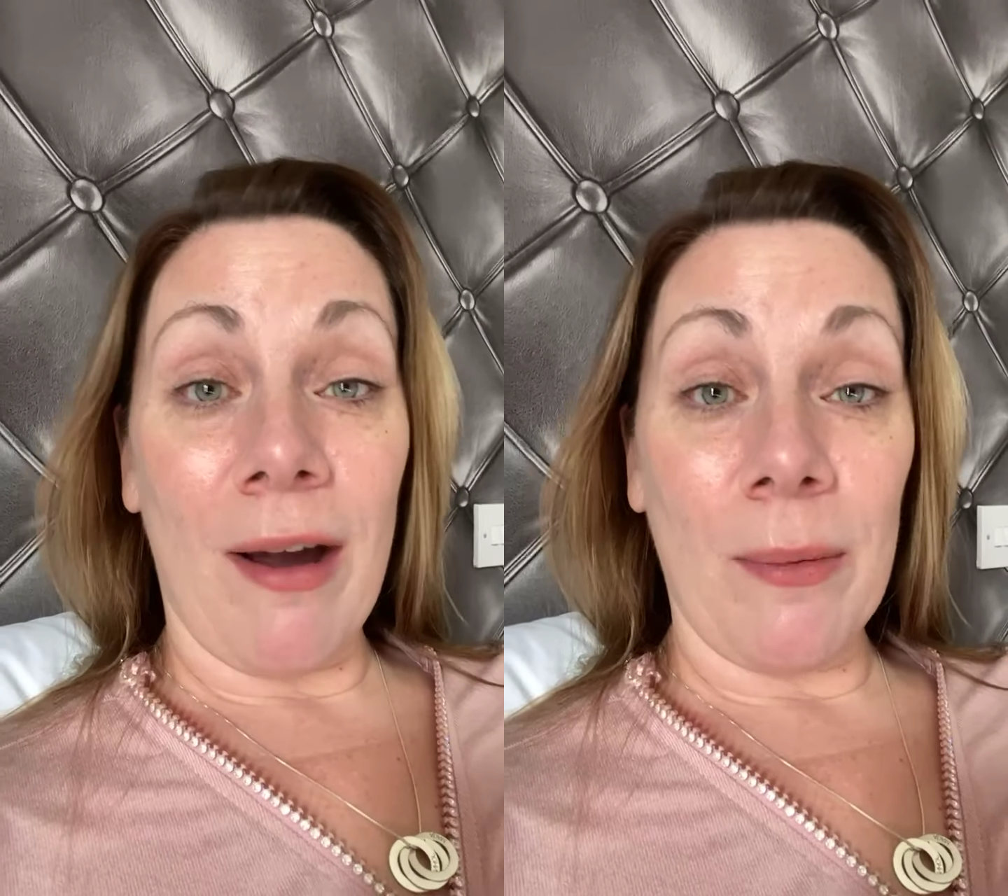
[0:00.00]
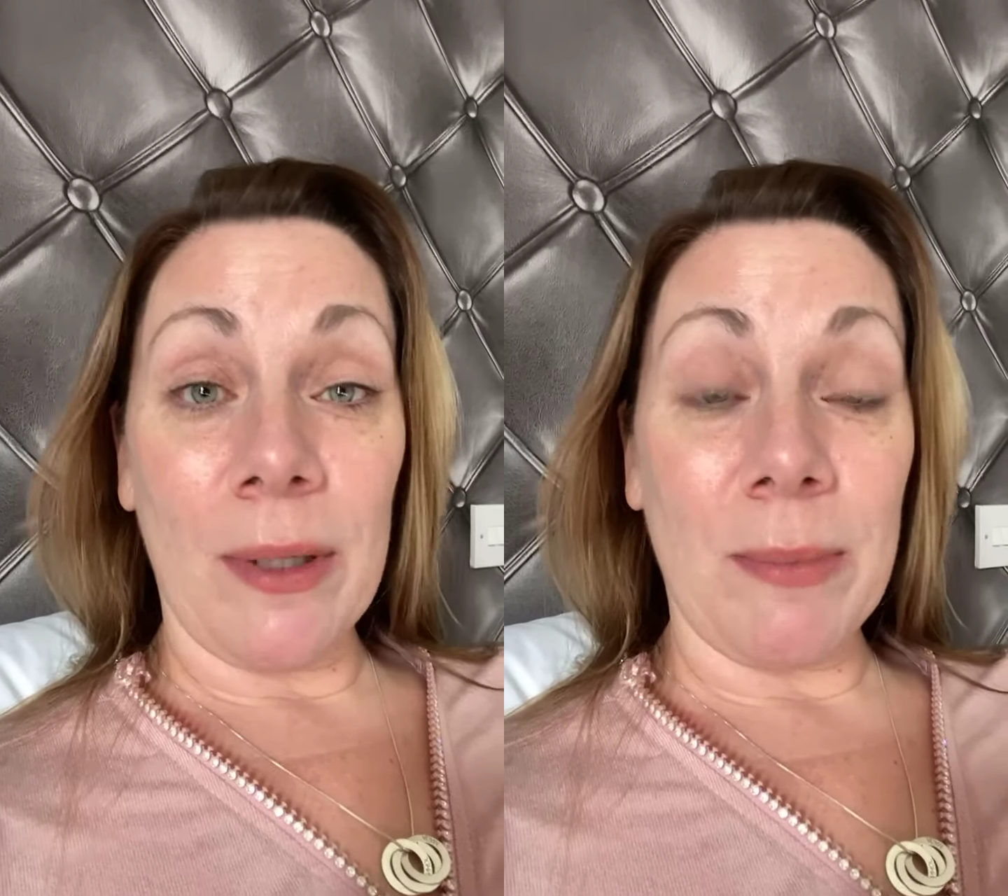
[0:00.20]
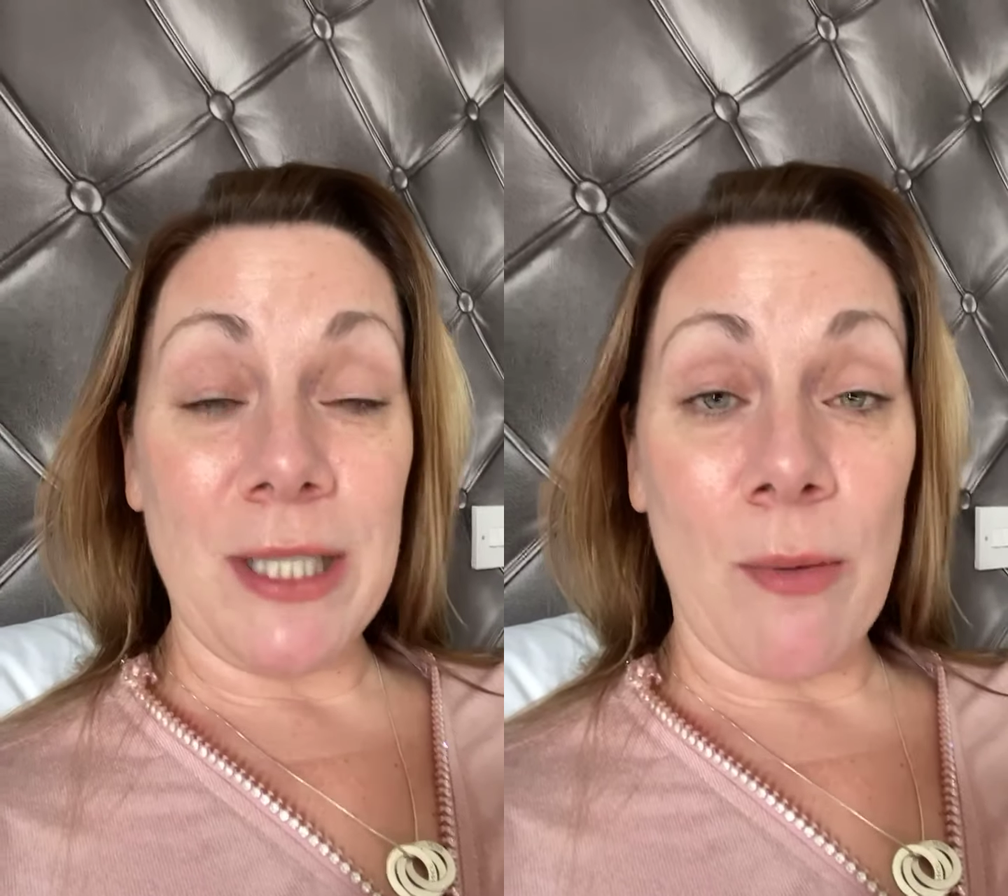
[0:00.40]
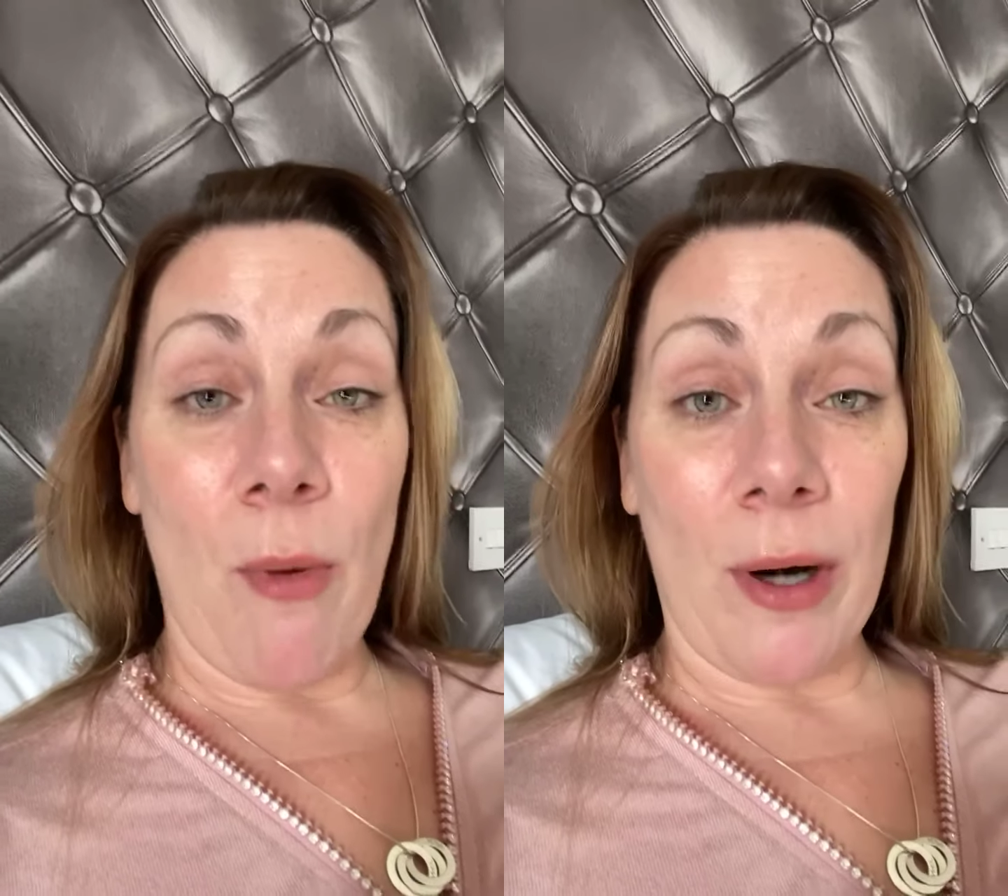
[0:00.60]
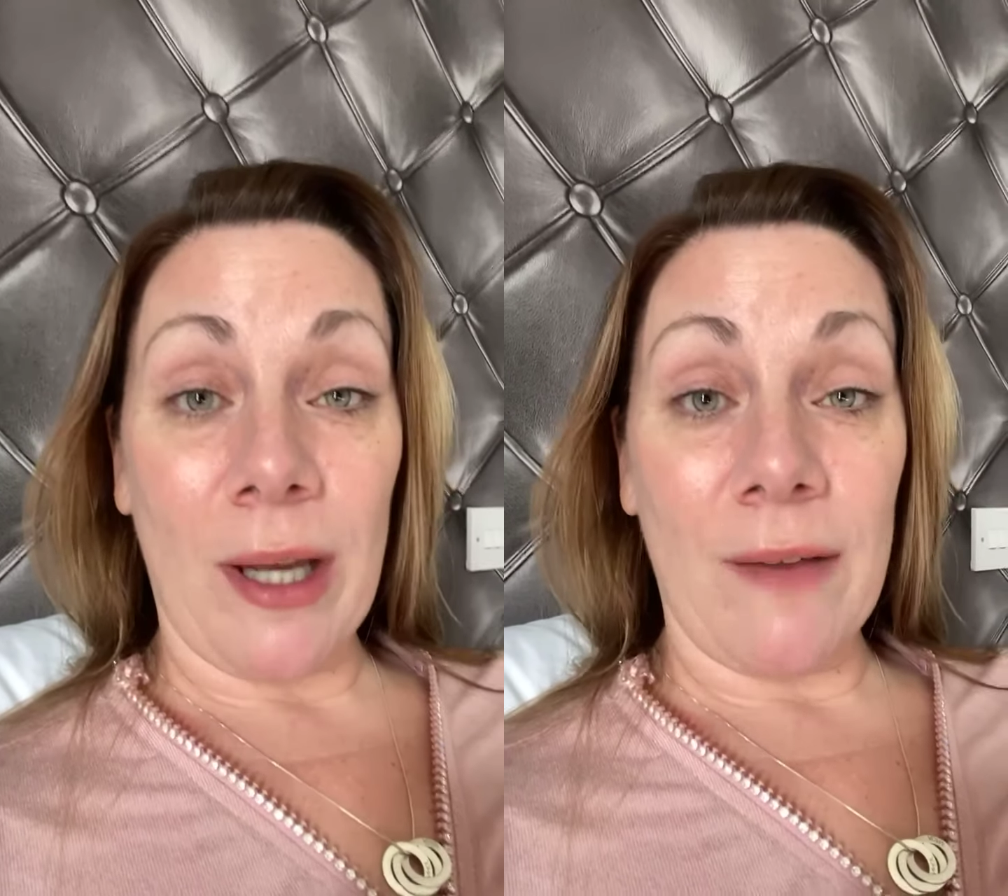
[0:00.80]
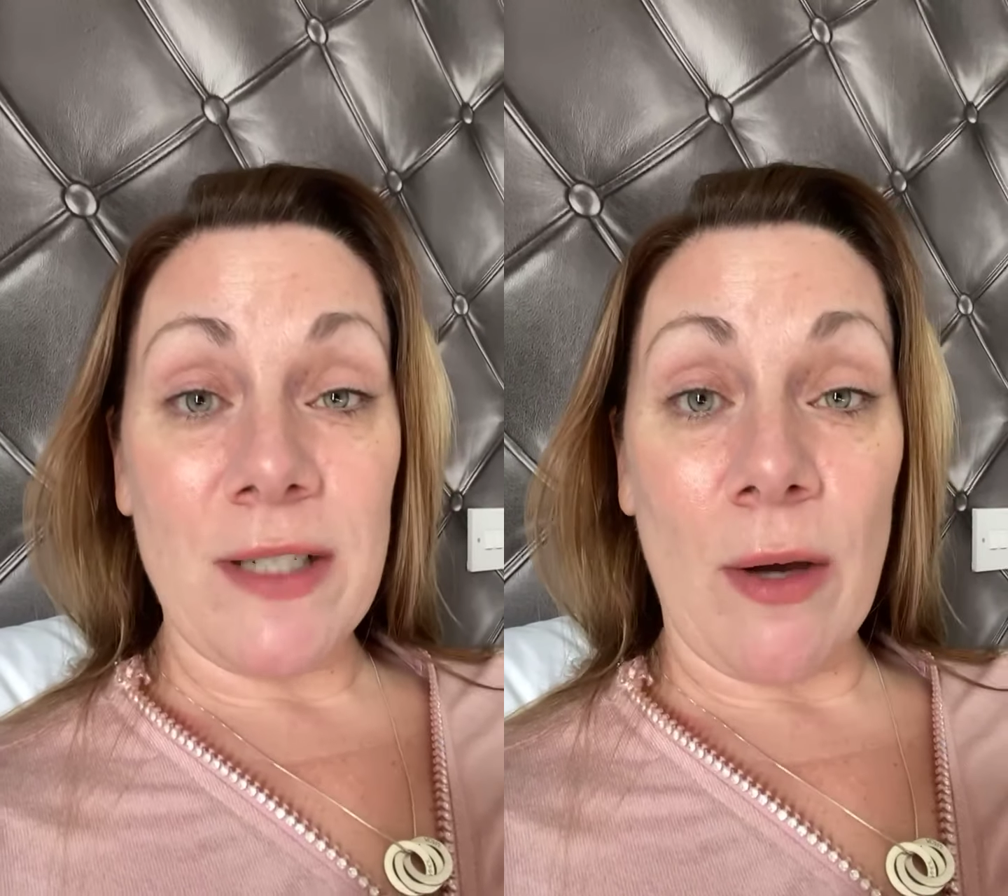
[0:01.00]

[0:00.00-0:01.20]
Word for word: I will be doing more live.